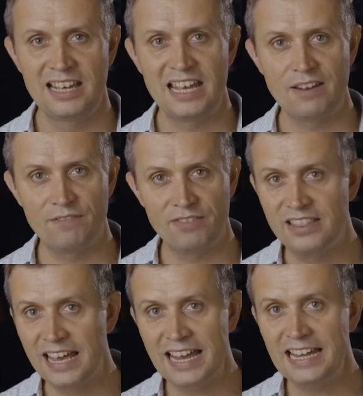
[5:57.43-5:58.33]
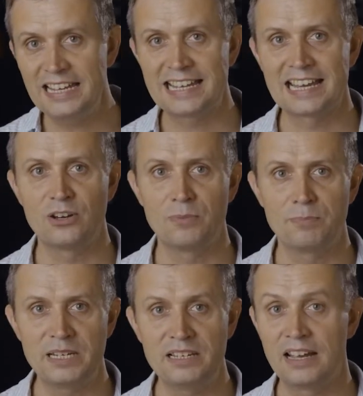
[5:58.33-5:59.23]
If they
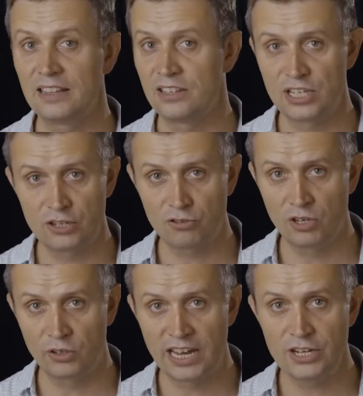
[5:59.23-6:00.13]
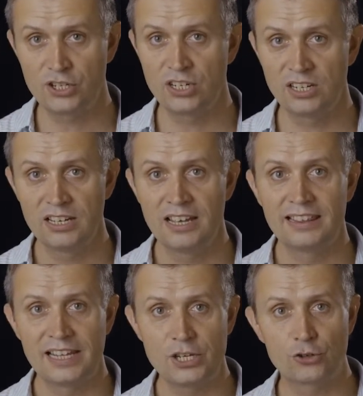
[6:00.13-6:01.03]
cannot be at the central location,
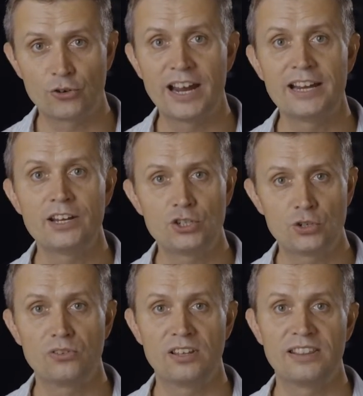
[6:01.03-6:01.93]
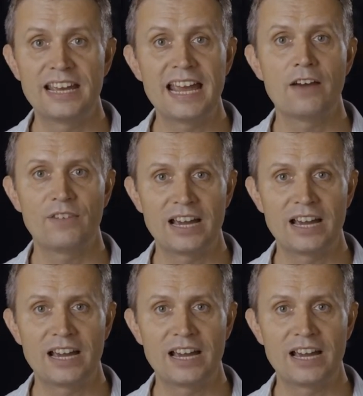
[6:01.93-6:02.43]
then try and ensure that they have